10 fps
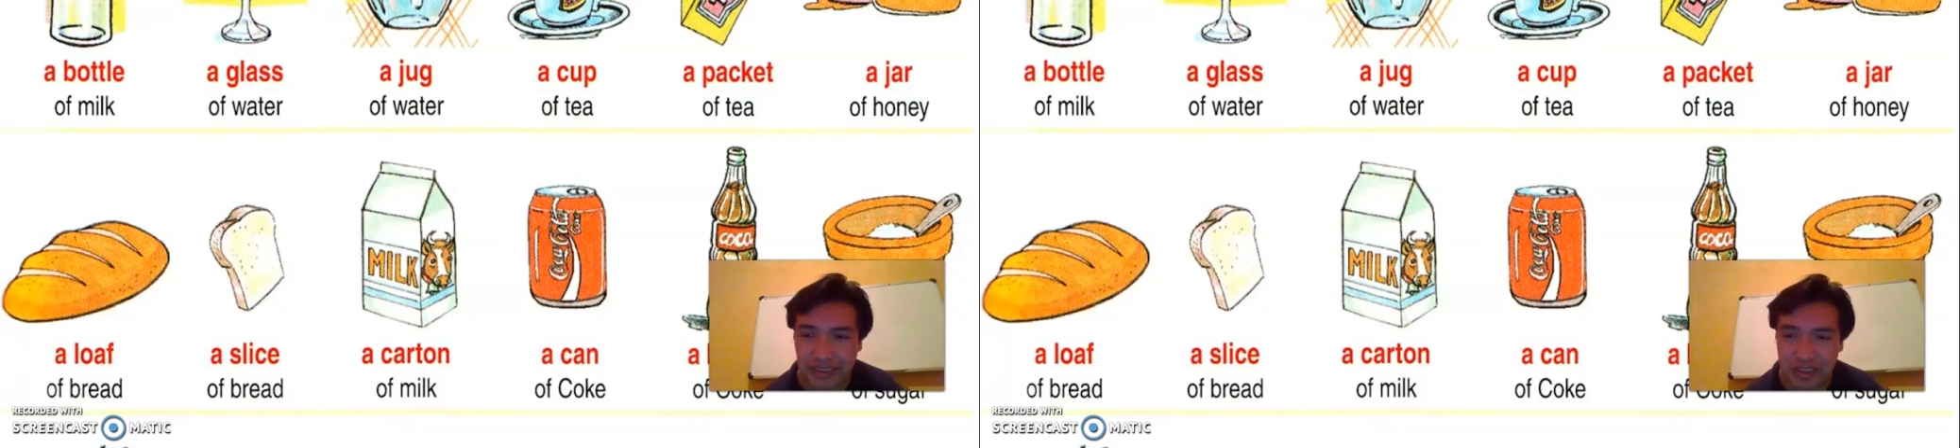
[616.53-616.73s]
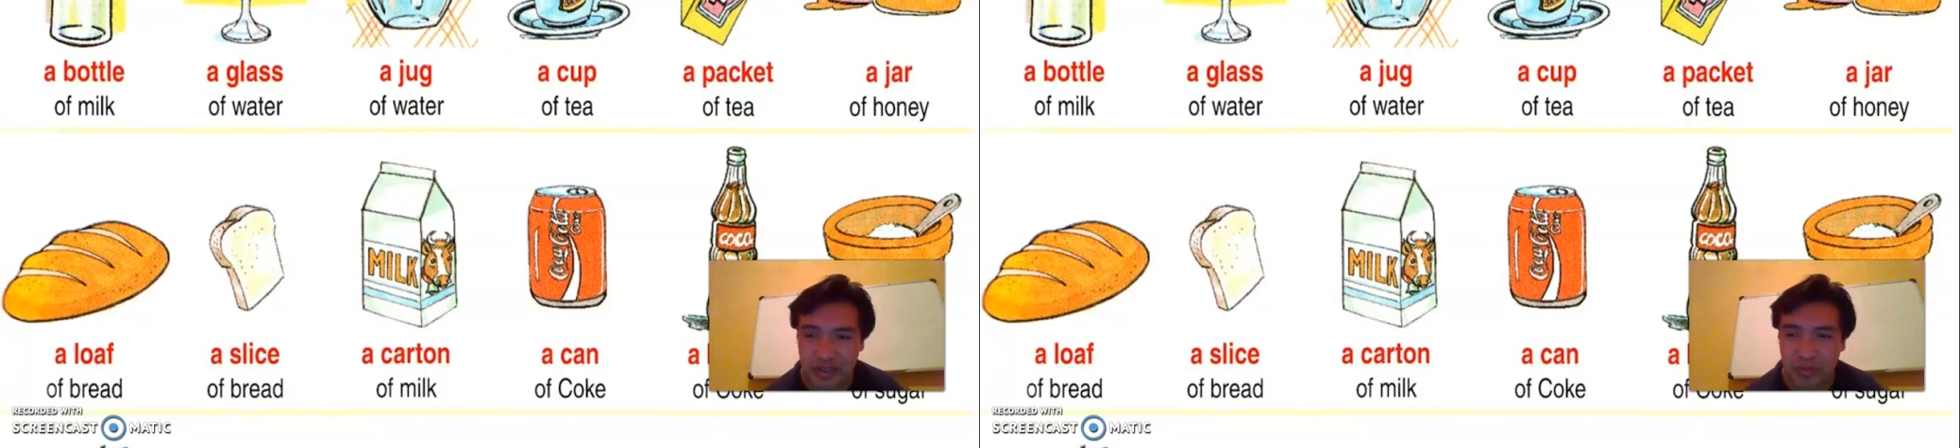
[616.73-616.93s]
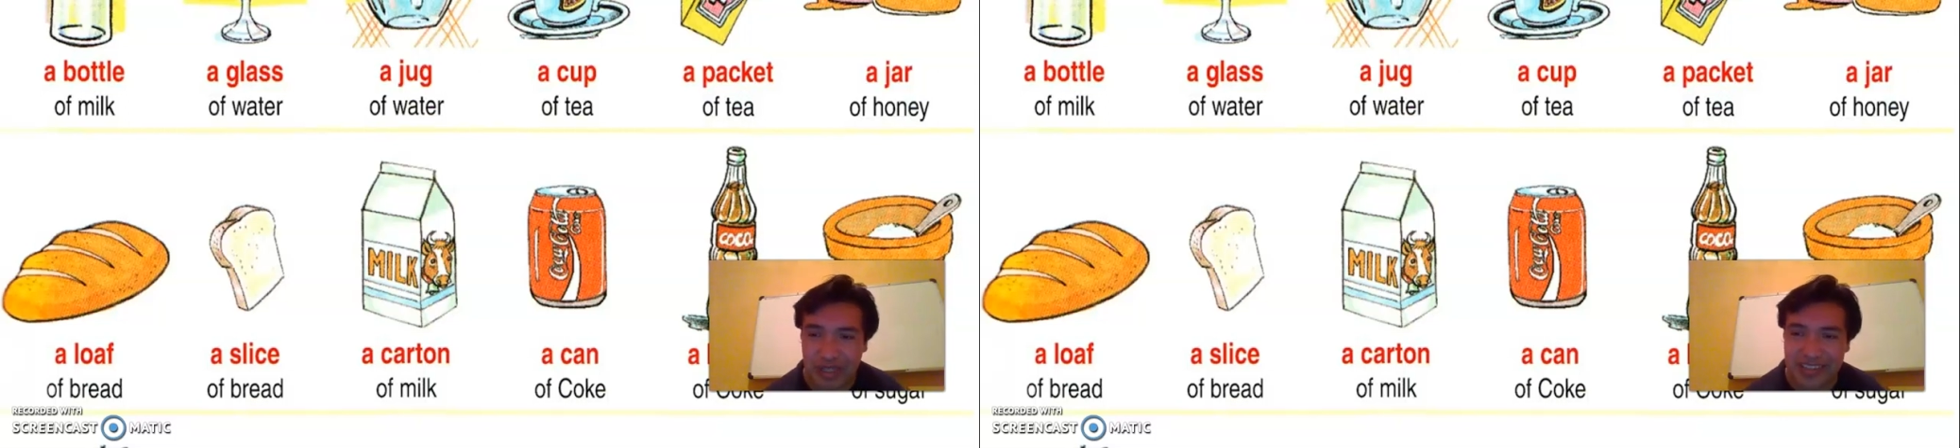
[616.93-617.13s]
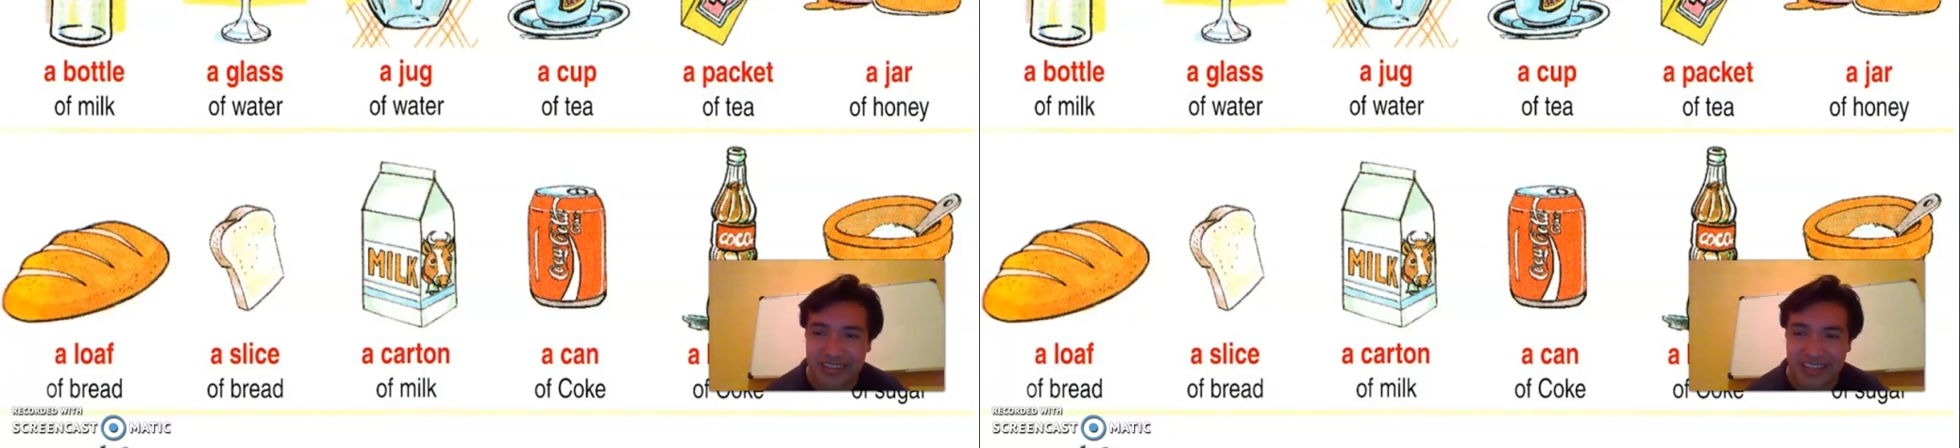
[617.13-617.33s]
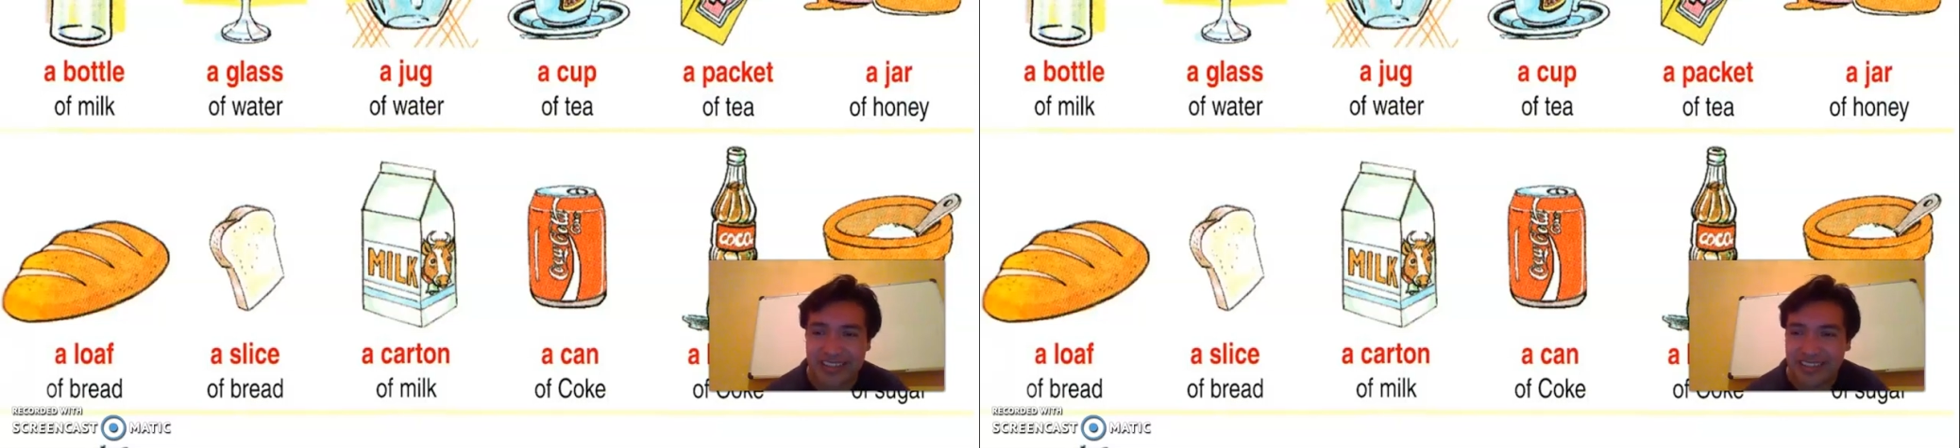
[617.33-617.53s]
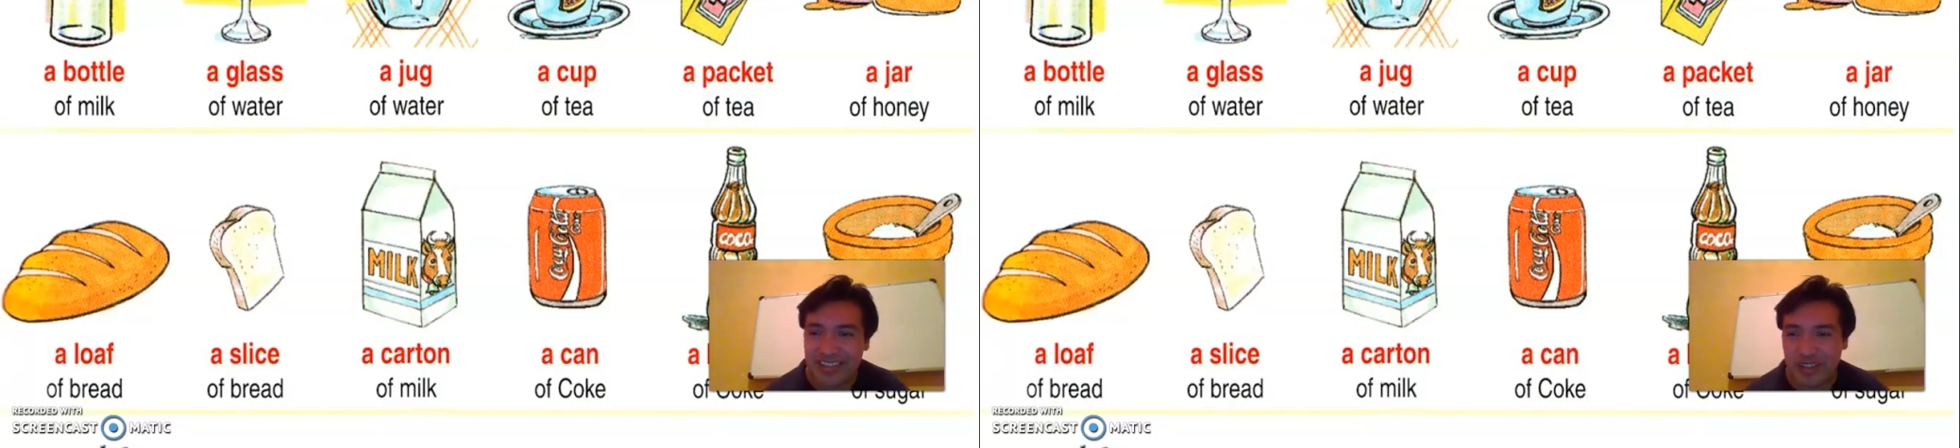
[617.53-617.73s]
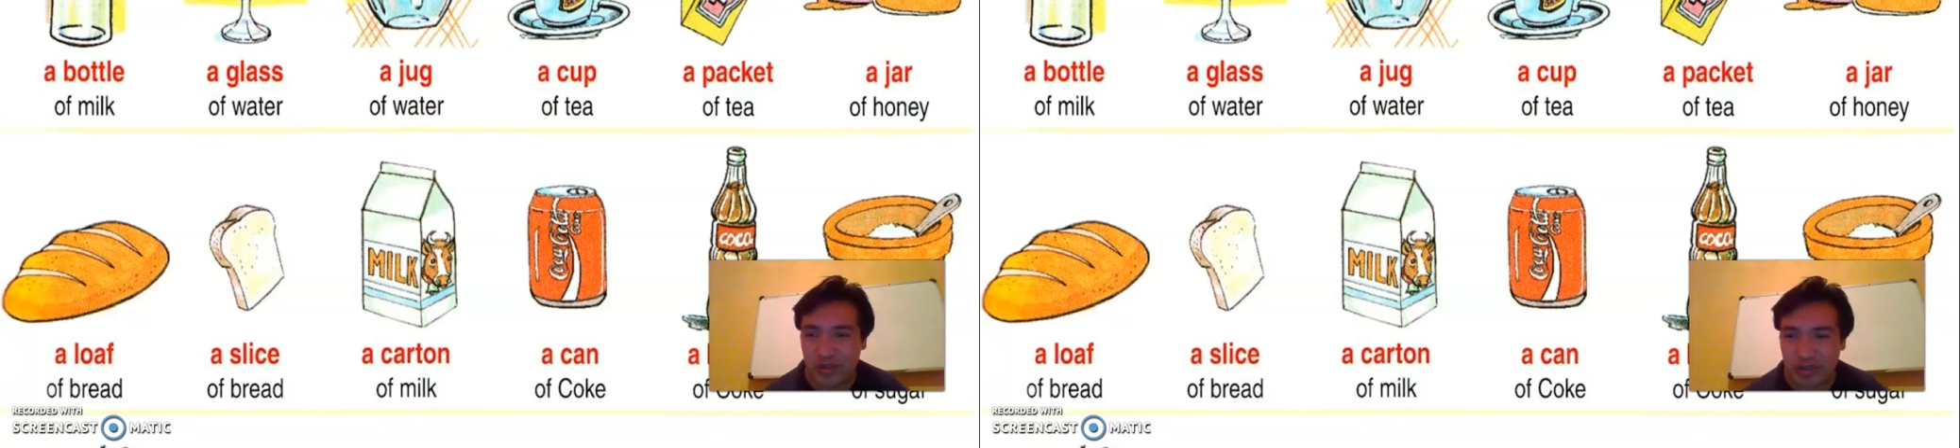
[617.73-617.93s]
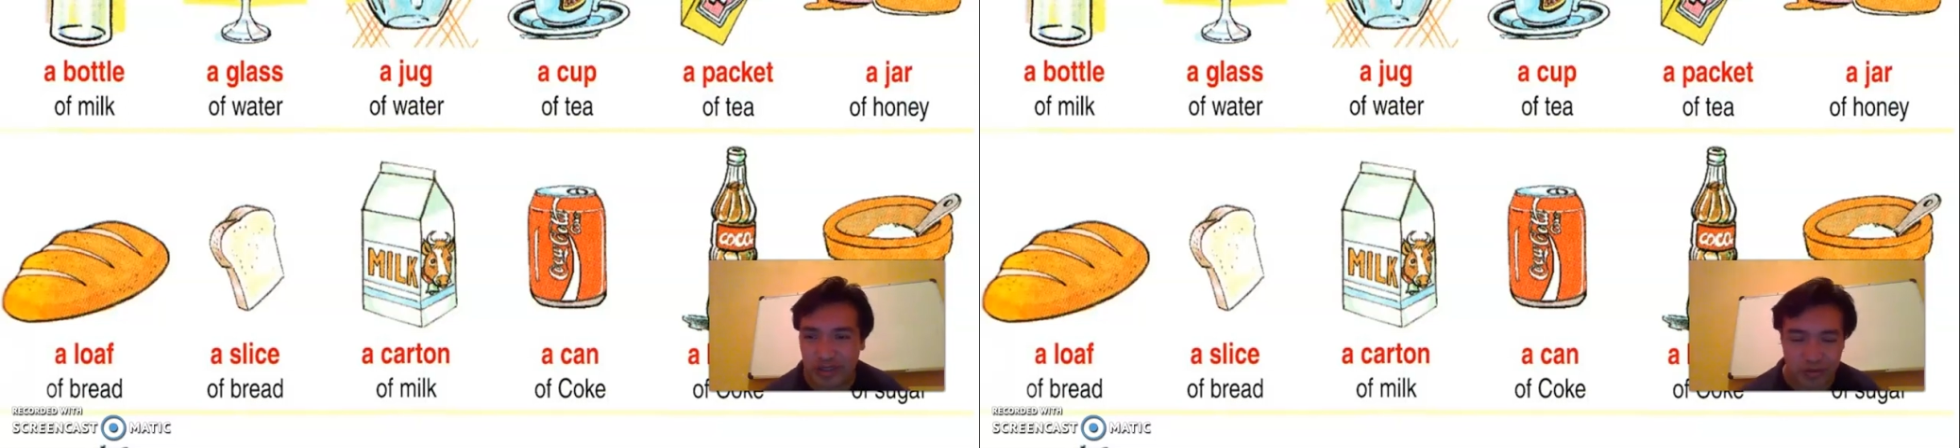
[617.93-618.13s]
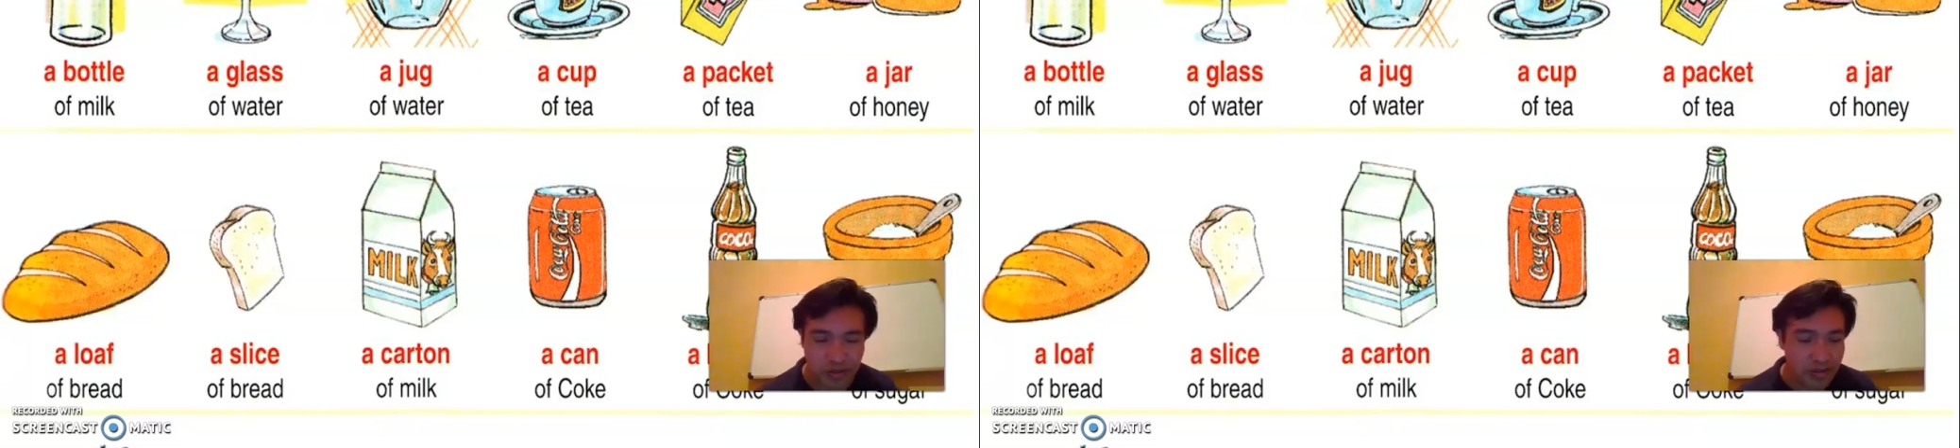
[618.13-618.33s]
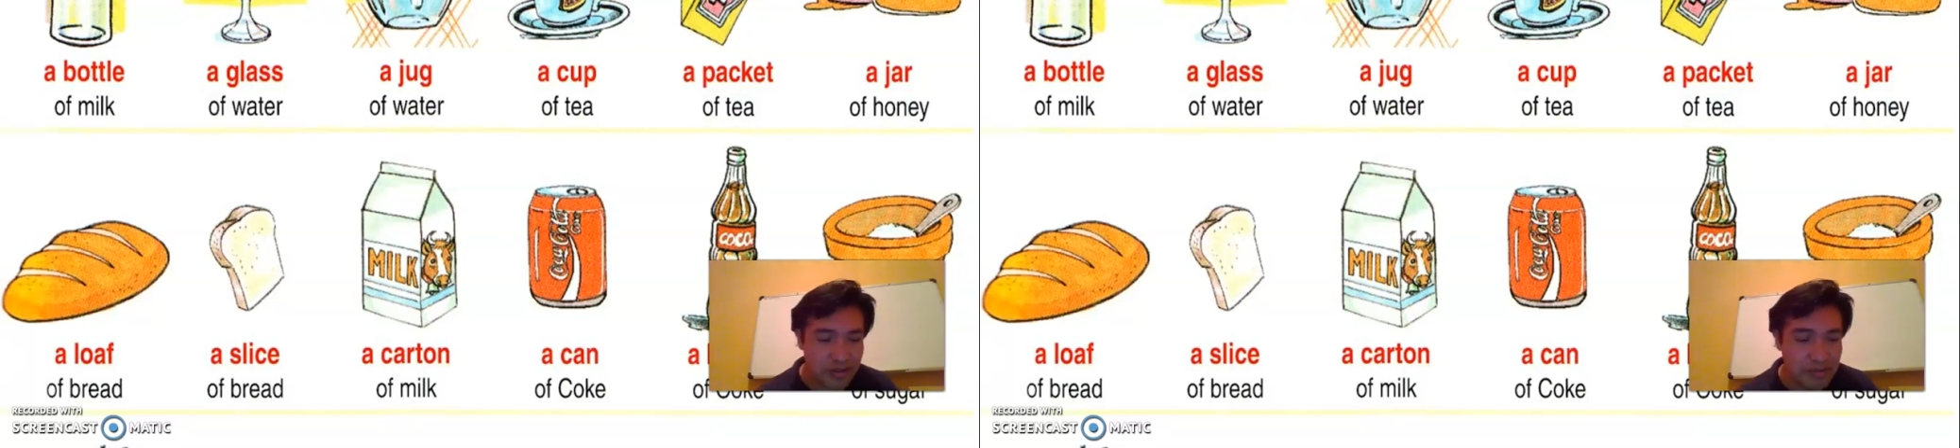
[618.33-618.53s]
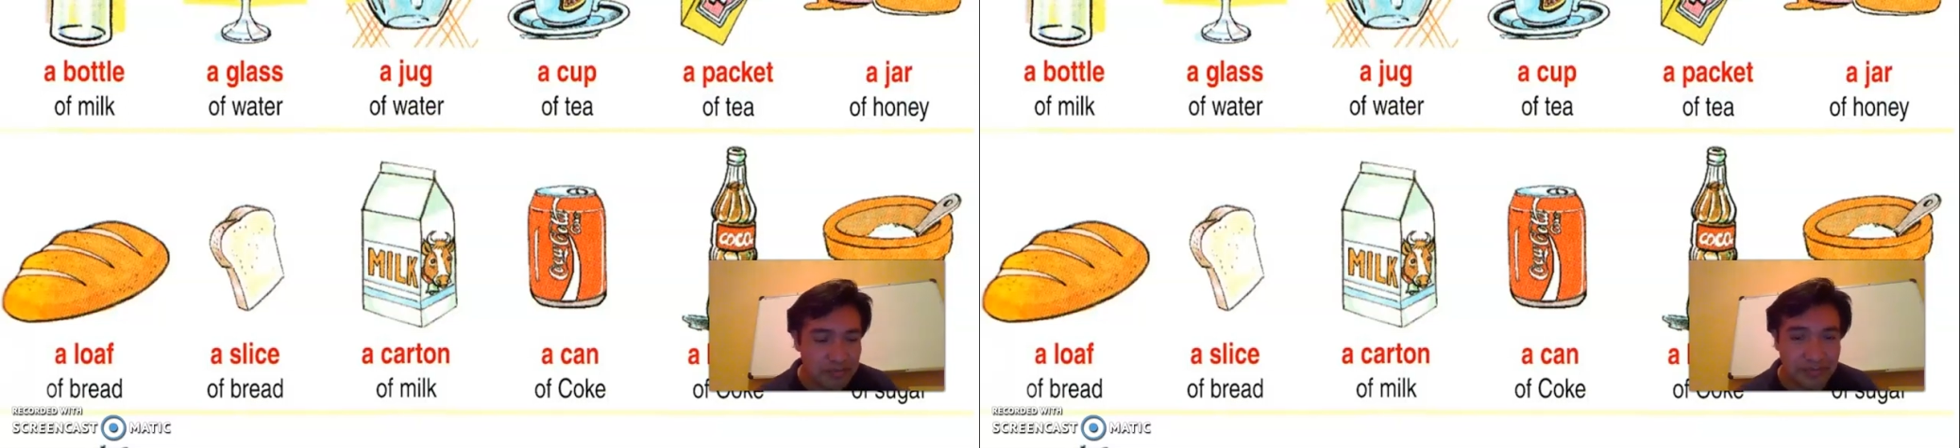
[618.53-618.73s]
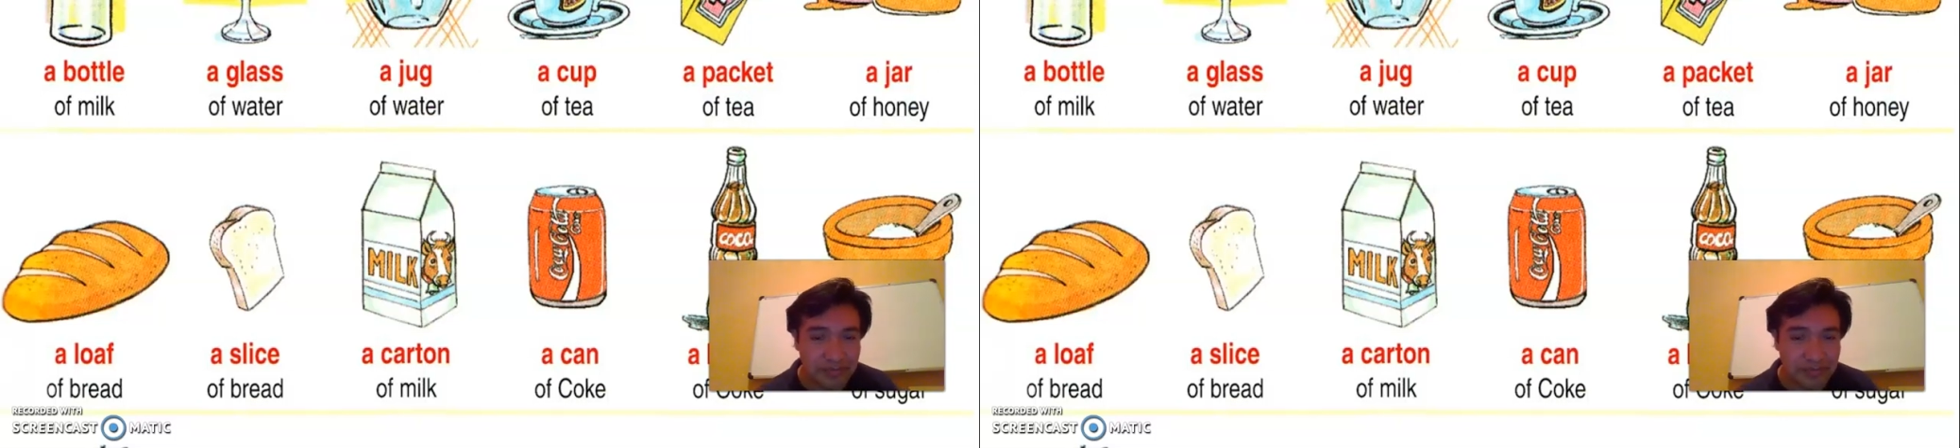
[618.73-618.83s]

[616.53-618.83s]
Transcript: some exercises in order to solve them.